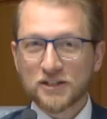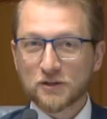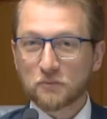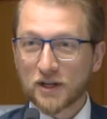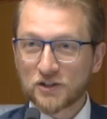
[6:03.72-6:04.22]

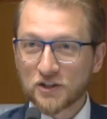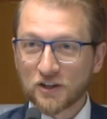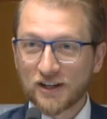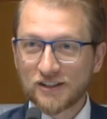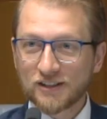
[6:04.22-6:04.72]
on budget
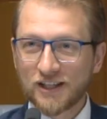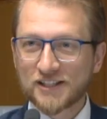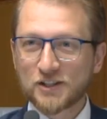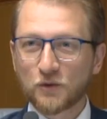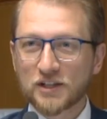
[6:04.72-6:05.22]
night.
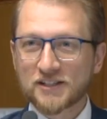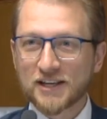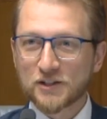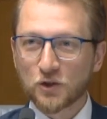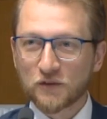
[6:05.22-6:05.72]
That's not what he
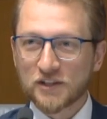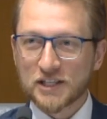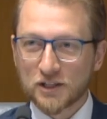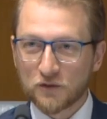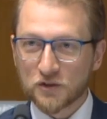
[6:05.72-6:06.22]
says in all of his
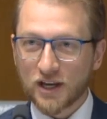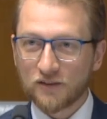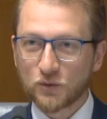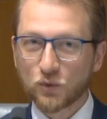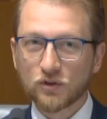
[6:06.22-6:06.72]
interviews
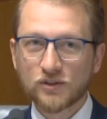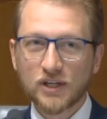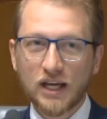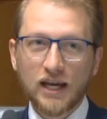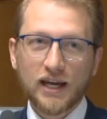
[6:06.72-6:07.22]

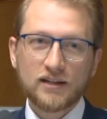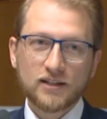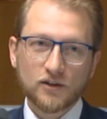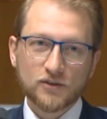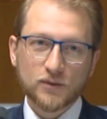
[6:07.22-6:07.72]
afterwards. He
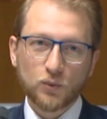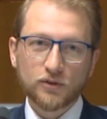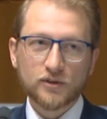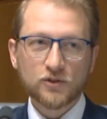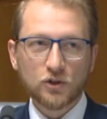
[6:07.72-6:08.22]
tells us
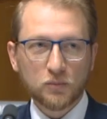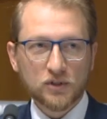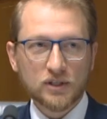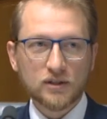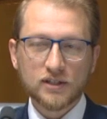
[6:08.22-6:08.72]
what the
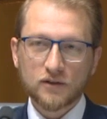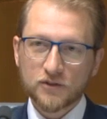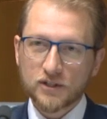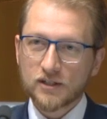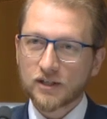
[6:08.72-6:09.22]
surplus and the
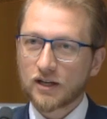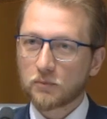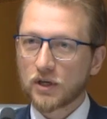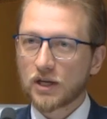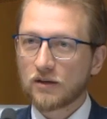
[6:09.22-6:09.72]
deficit is going to
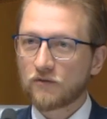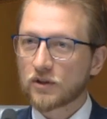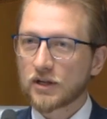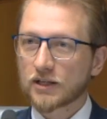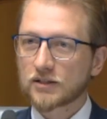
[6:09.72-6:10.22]
be for
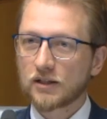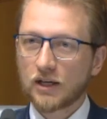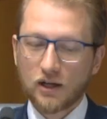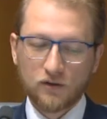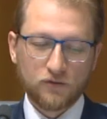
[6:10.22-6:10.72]
the next
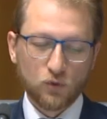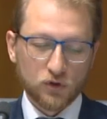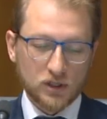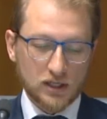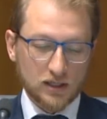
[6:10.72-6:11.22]

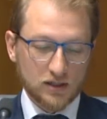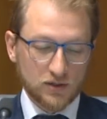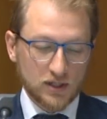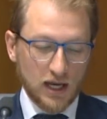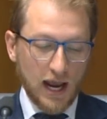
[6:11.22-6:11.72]
4
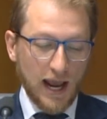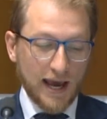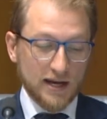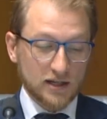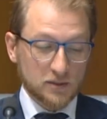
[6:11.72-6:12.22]
years,
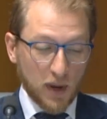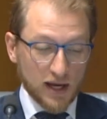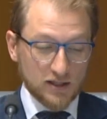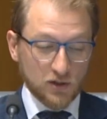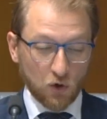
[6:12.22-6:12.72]
and it is
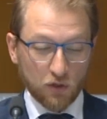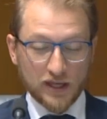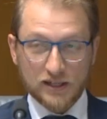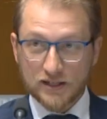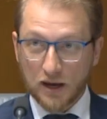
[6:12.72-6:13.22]
based on
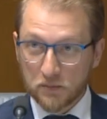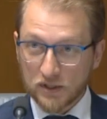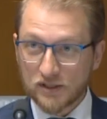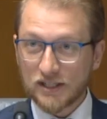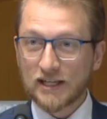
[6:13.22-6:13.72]
these
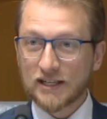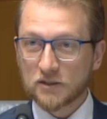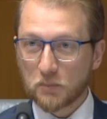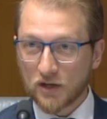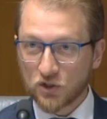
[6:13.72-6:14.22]
numbers in
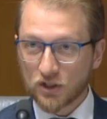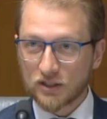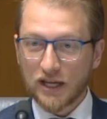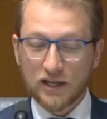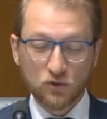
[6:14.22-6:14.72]
his
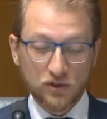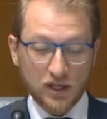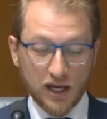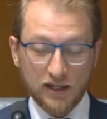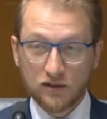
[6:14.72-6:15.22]
budget, and you're
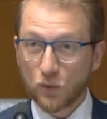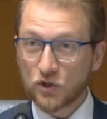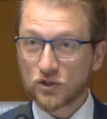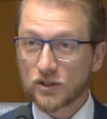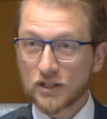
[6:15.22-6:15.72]
saying we
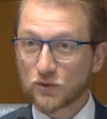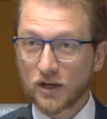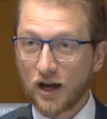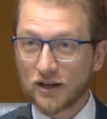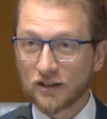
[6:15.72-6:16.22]
should just disregard it.